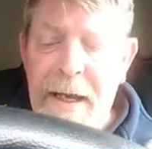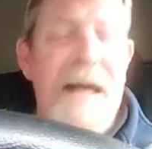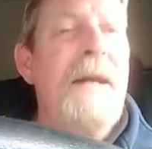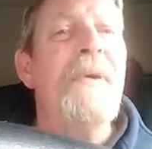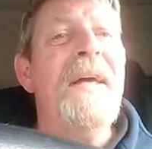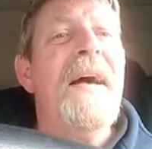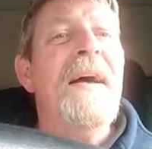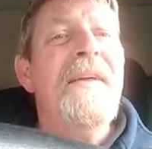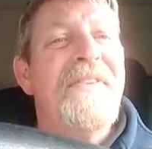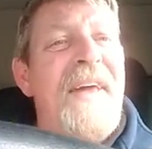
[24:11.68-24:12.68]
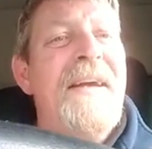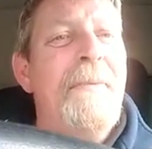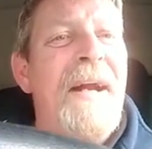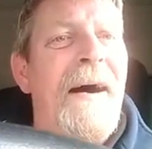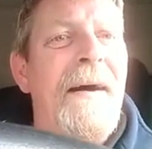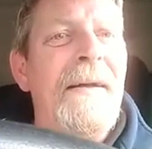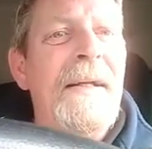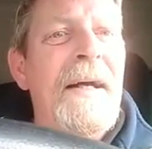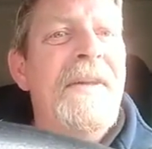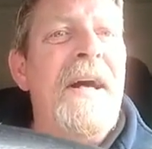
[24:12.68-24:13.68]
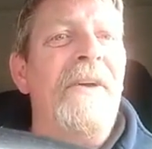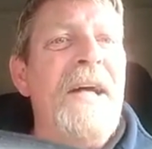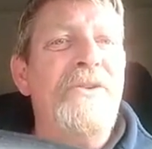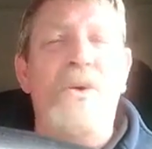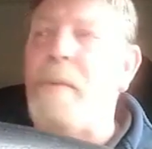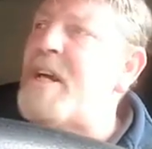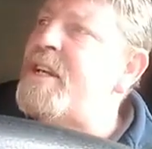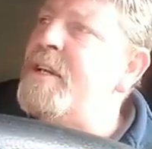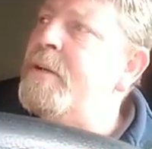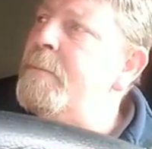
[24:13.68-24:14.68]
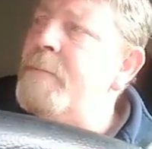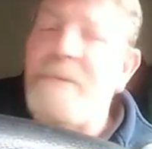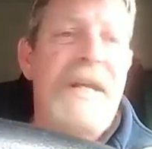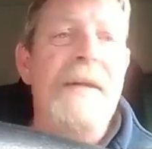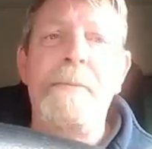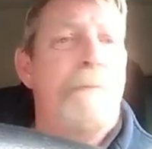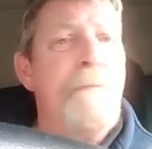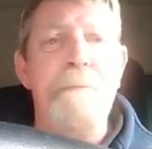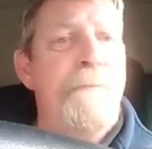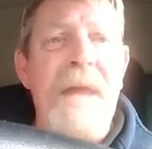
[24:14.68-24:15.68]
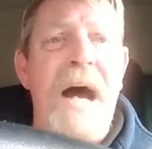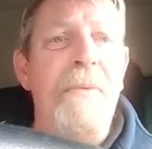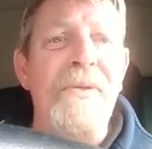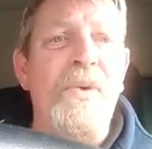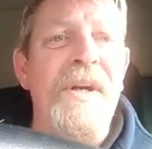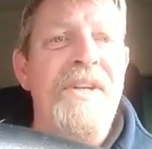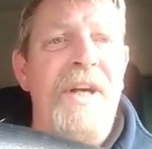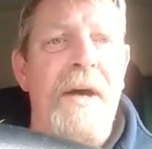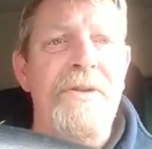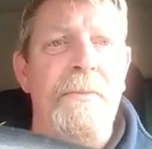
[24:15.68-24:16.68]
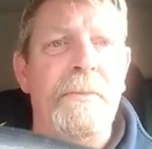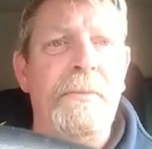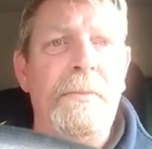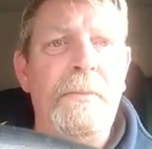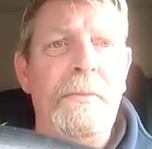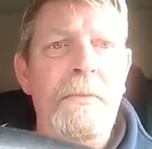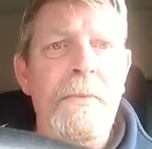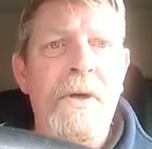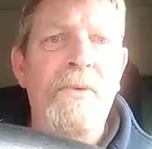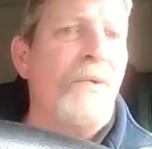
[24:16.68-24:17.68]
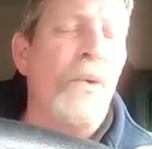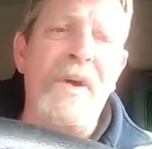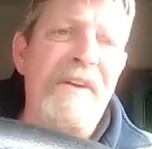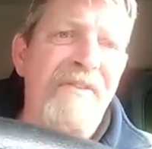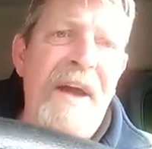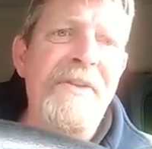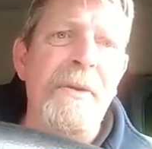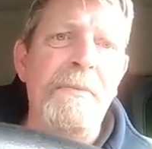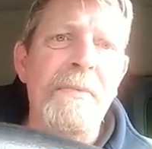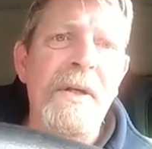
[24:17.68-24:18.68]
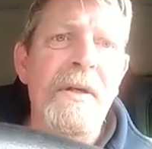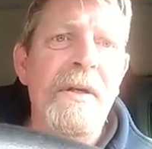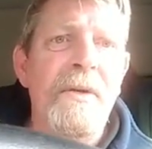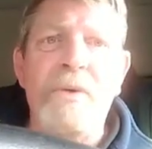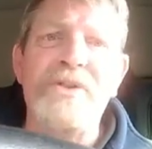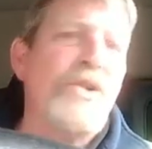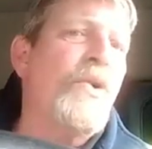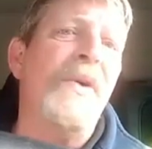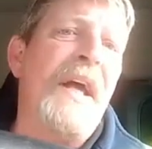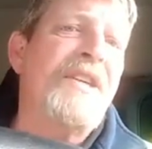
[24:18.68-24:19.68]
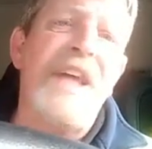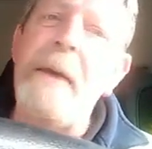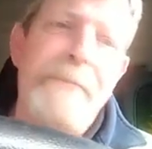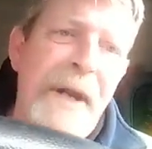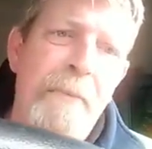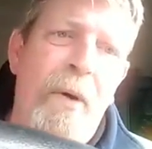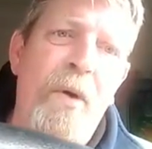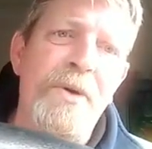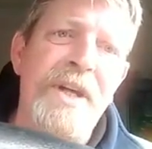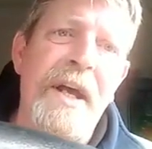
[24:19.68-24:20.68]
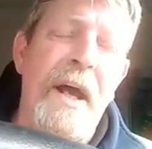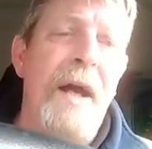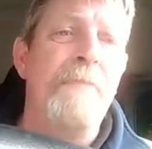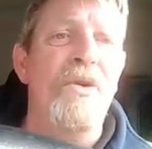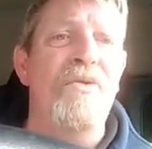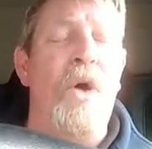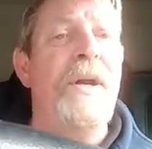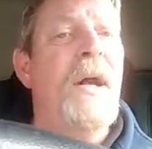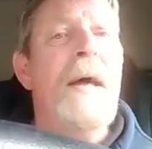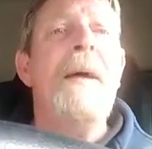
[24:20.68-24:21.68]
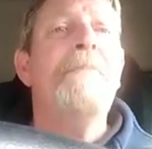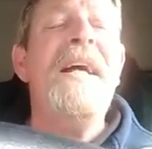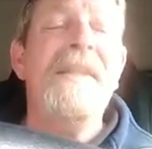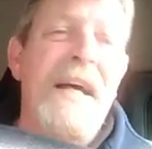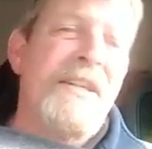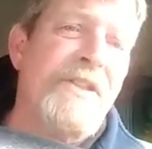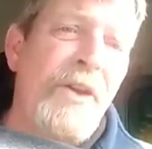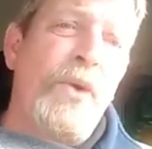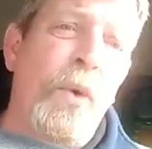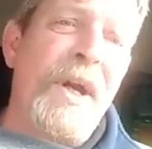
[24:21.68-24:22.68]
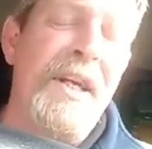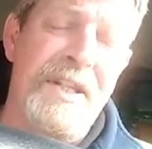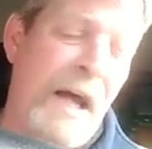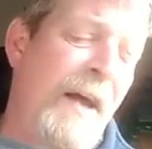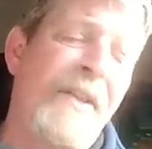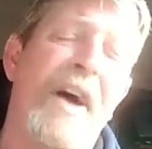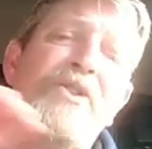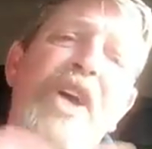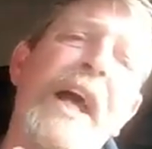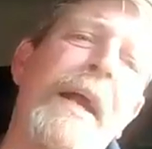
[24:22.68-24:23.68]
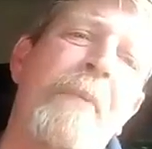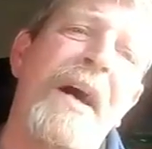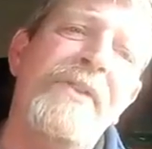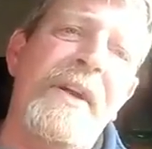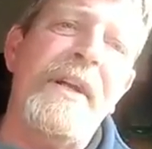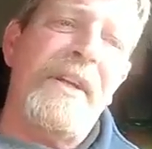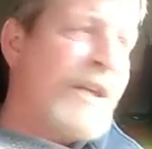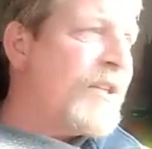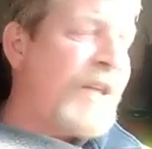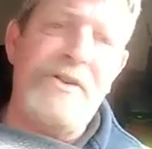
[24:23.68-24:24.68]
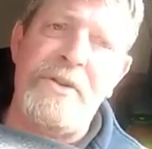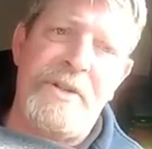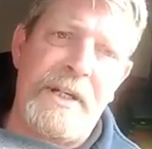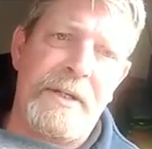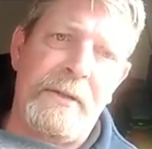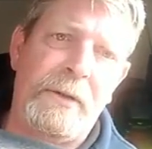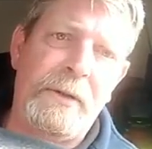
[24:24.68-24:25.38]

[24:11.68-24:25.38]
Anyway, think about that. The Electoral Commission said, nah, we're not going to charge them. We're not going to fine them. We're just going to accept an apology and move on. Mind, this is the Tories that are gerrymandering the constituencies.